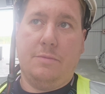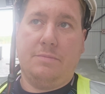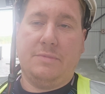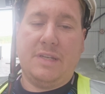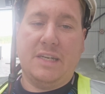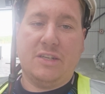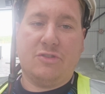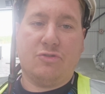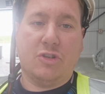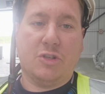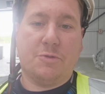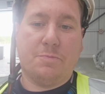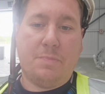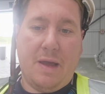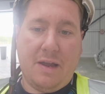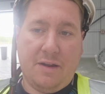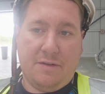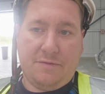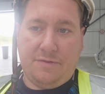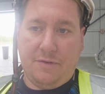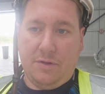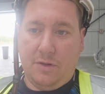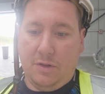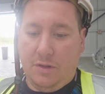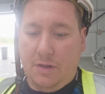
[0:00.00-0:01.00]

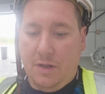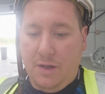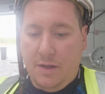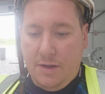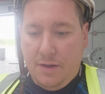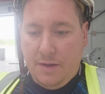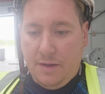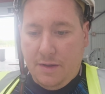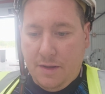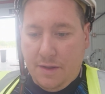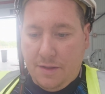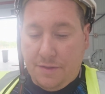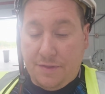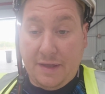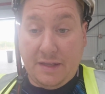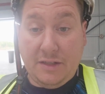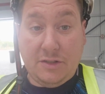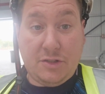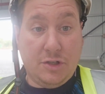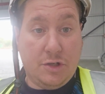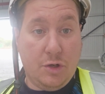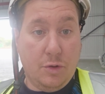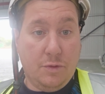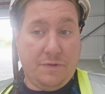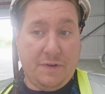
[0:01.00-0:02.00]
disrespectful thing
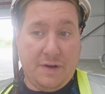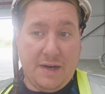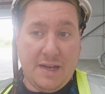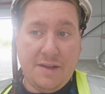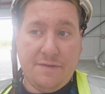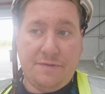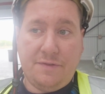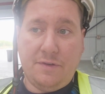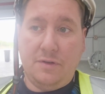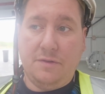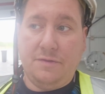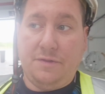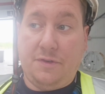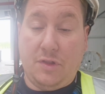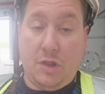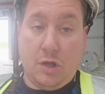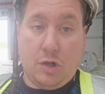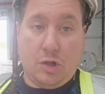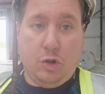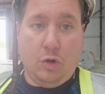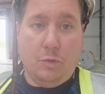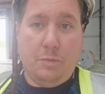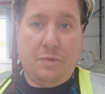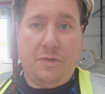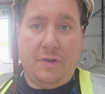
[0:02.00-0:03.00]
to do for Ethan, for the
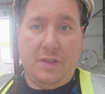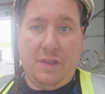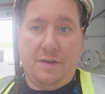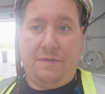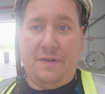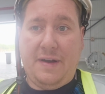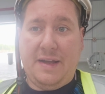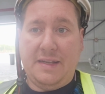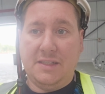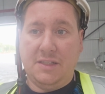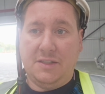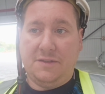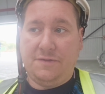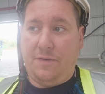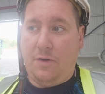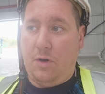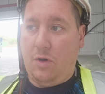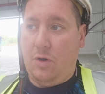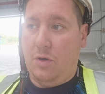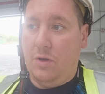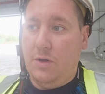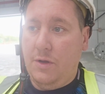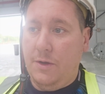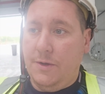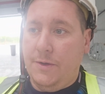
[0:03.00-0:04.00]
club, for the fans,
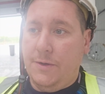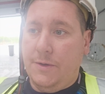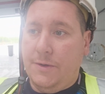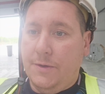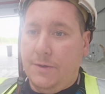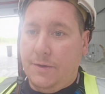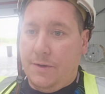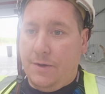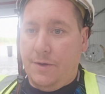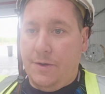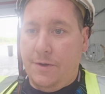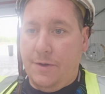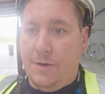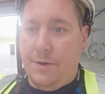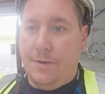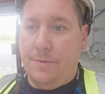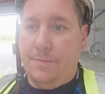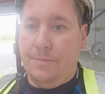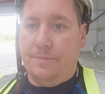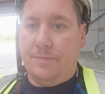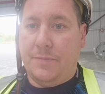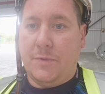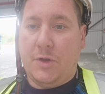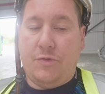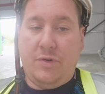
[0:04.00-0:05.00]
for
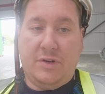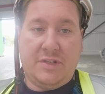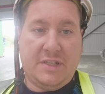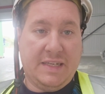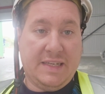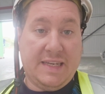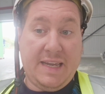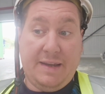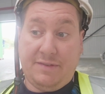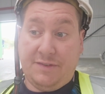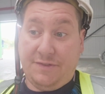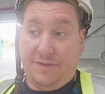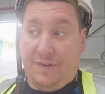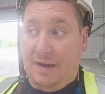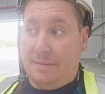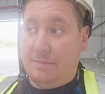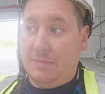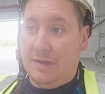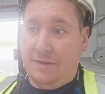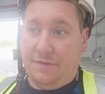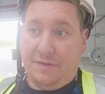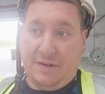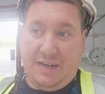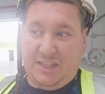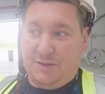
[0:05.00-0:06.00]
Chris and Kev's
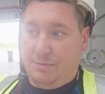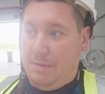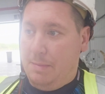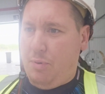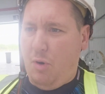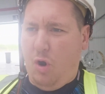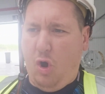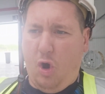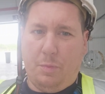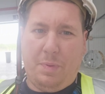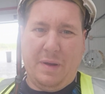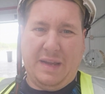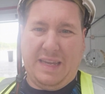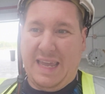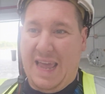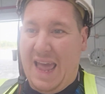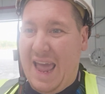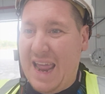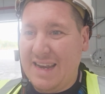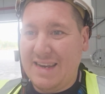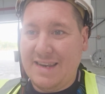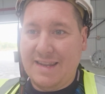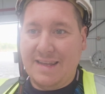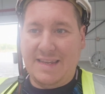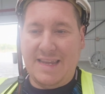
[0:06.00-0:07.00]
family, for it to be brought up
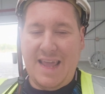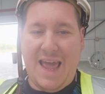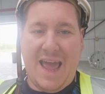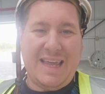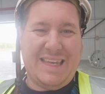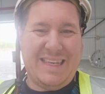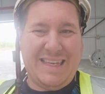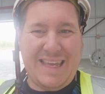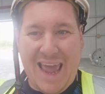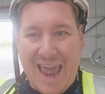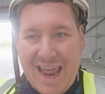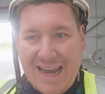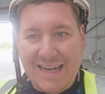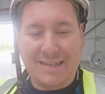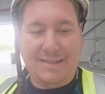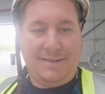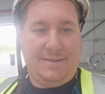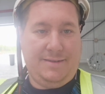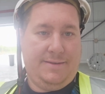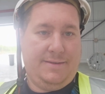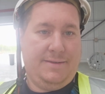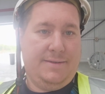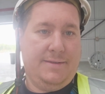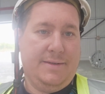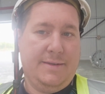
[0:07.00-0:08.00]
again, yet again.
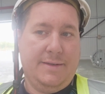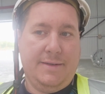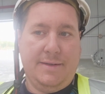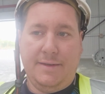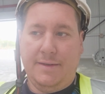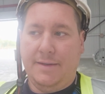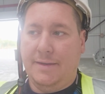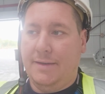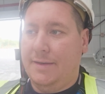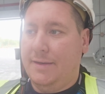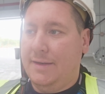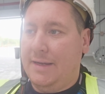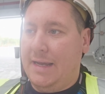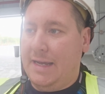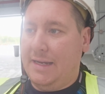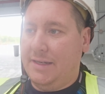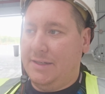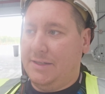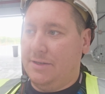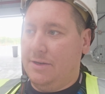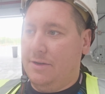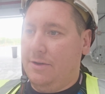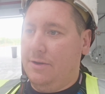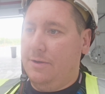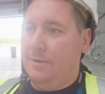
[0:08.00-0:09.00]

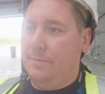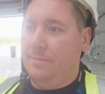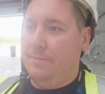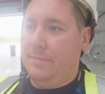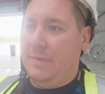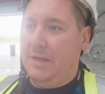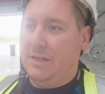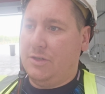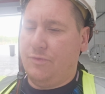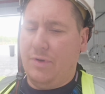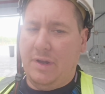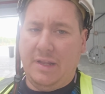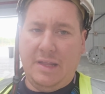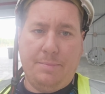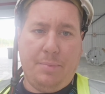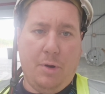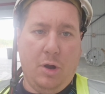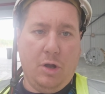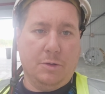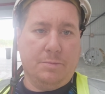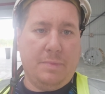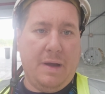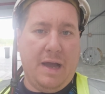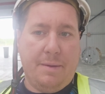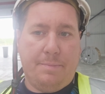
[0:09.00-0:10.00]
It's really
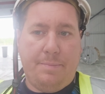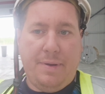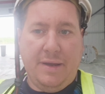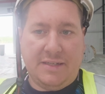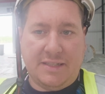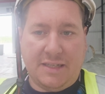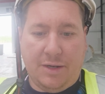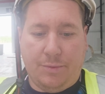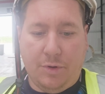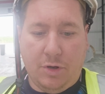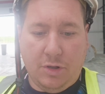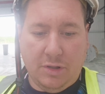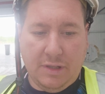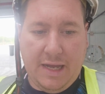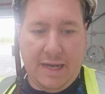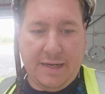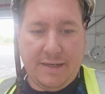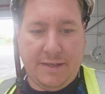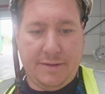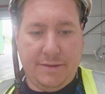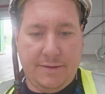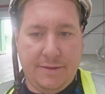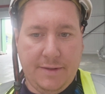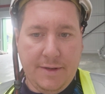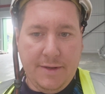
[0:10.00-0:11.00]
boiled my piss, I won't lie,
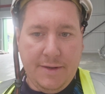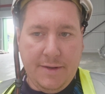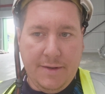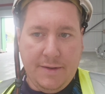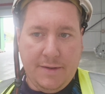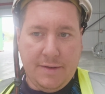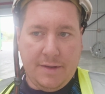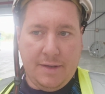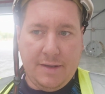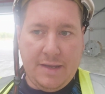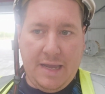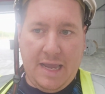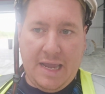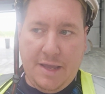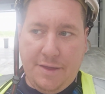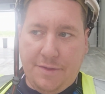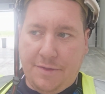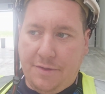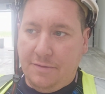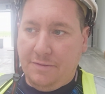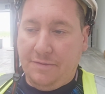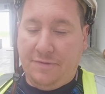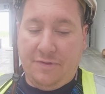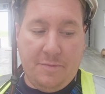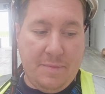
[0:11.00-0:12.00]
and
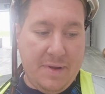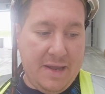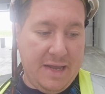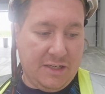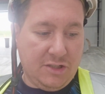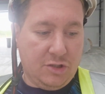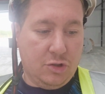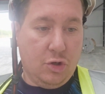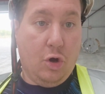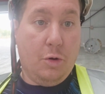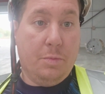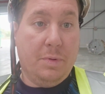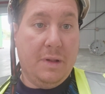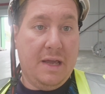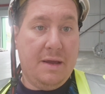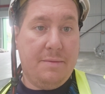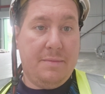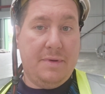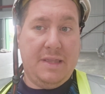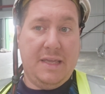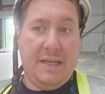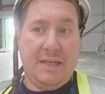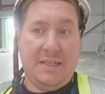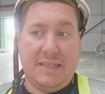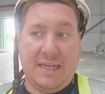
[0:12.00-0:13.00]
Ethan for me has no blame
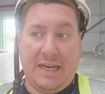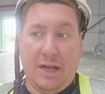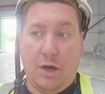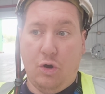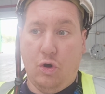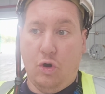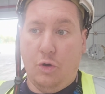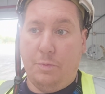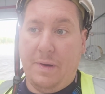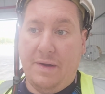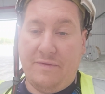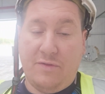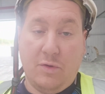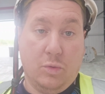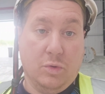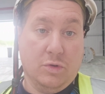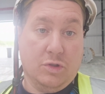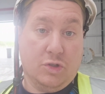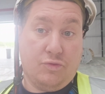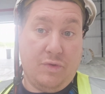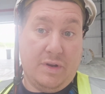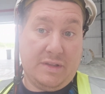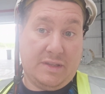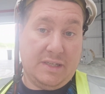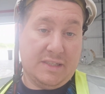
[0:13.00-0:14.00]
in this, and I hope
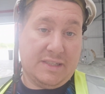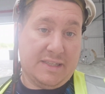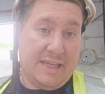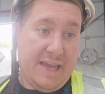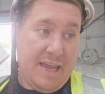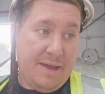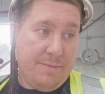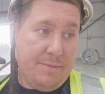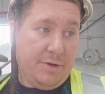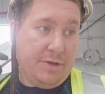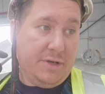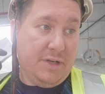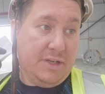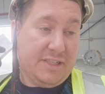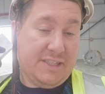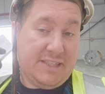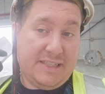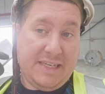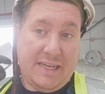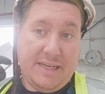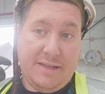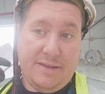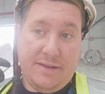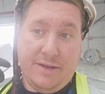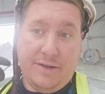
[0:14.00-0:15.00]
everyone's read the statement, has
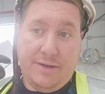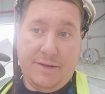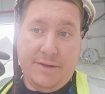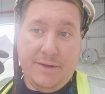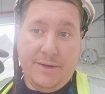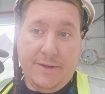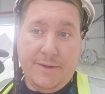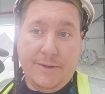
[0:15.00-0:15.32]
seen the